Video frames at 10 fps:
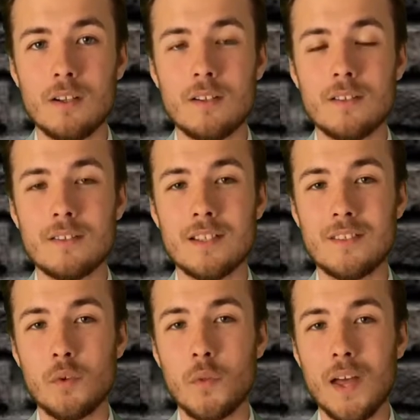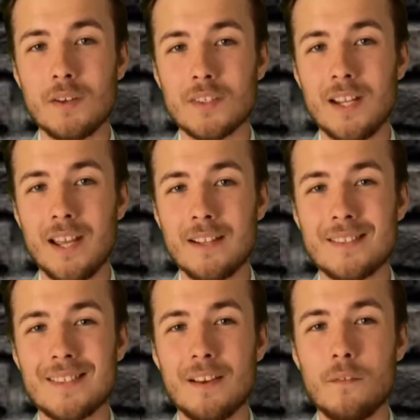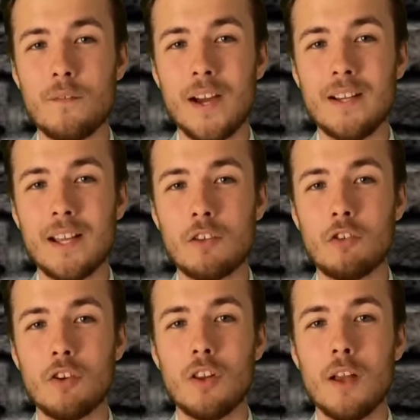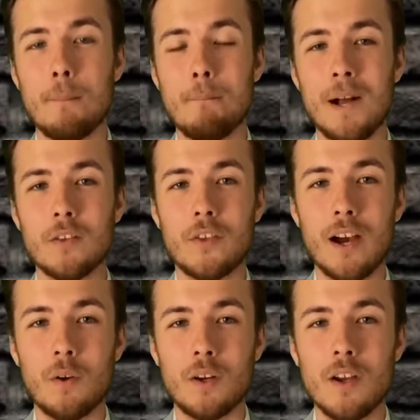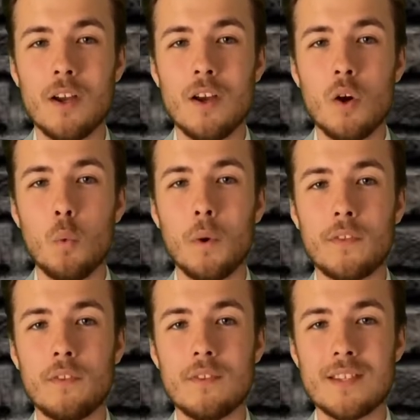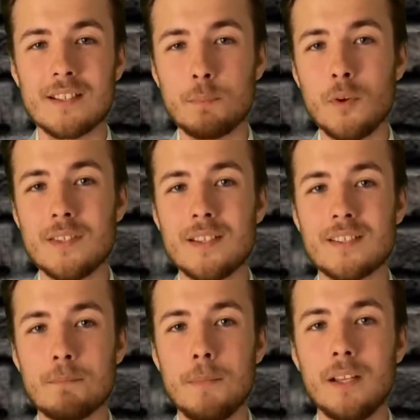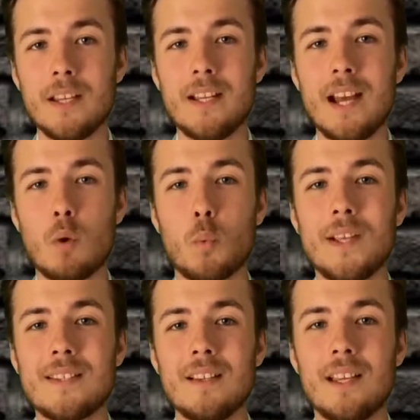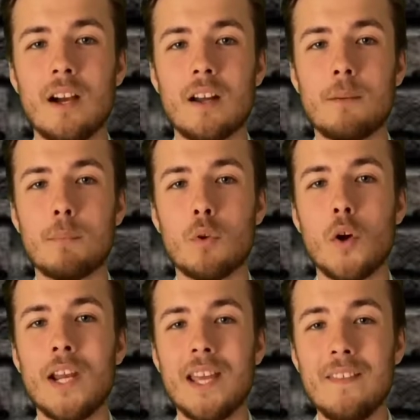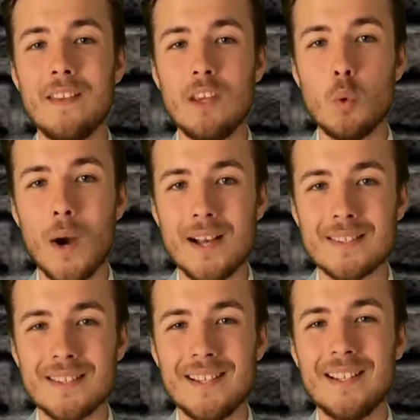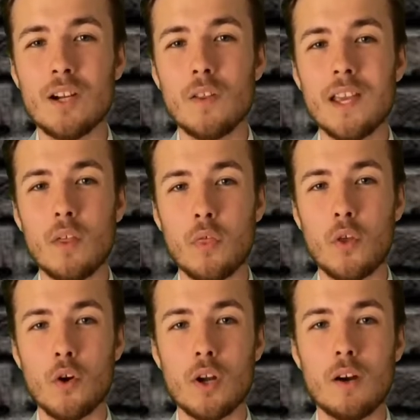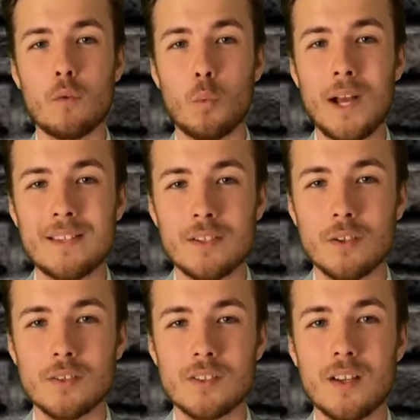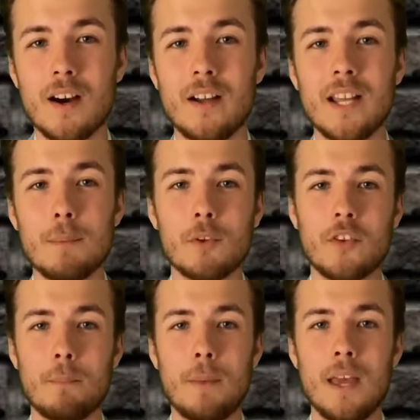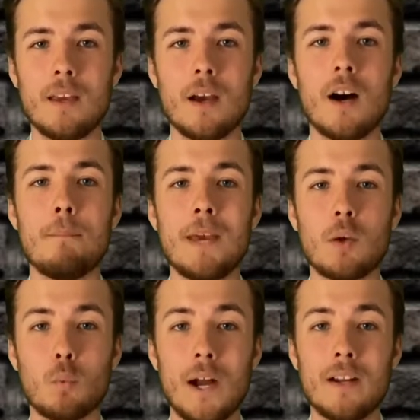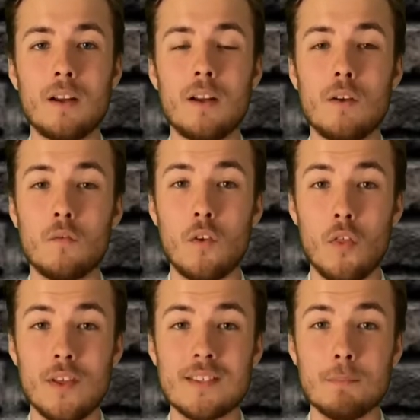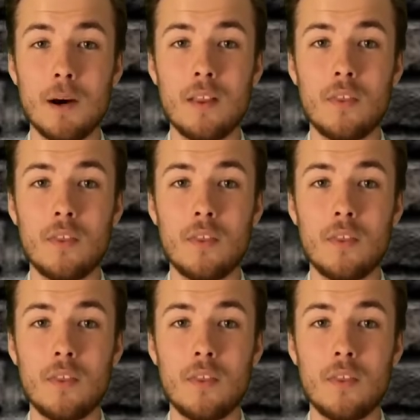to 2008's financial meltdown. With 6.6 million now recently unemployed in the US and nearly a third of renters unable to make rent for this month,